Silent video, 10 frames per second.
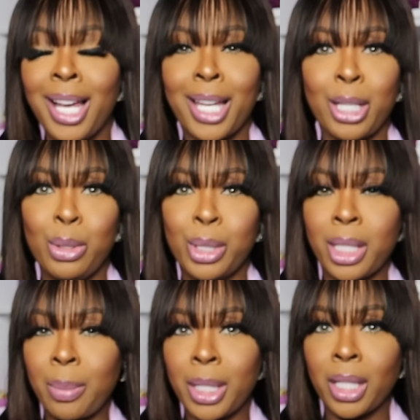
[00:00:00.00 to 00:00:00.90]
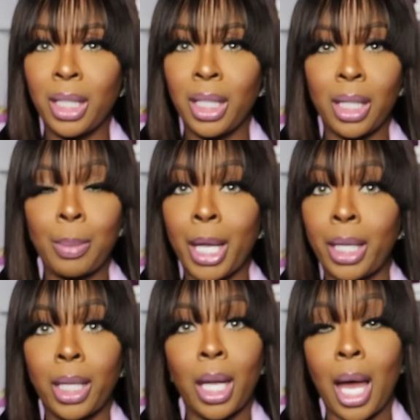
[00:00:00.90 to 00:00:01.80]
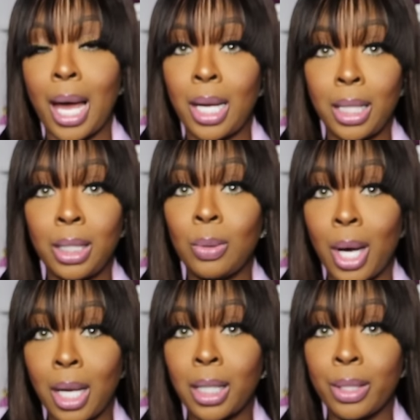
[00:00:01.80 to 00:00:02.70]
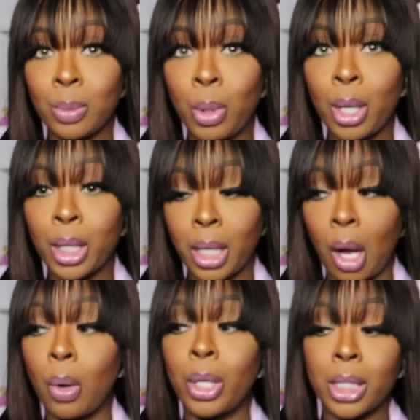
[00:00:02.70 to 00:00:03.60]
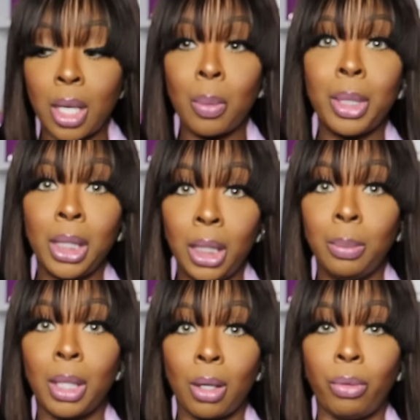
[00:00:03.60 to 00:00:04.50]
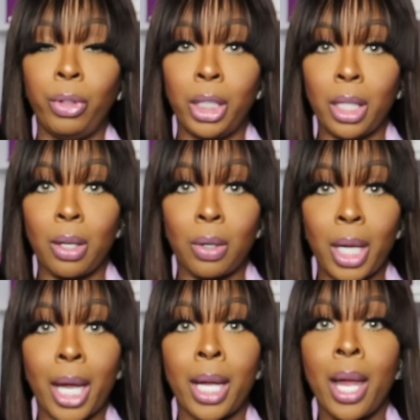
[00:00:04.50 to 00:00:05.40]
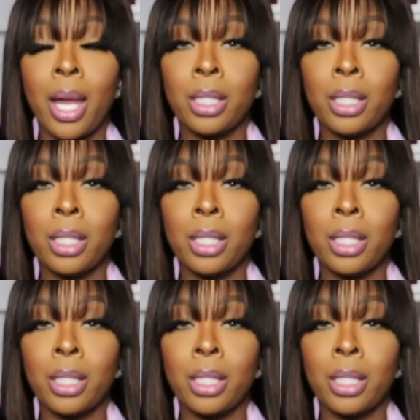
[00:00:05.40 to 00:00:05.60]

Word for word: can you send me the link and I'm like I do all this work oh it's gonna be linked below the video okay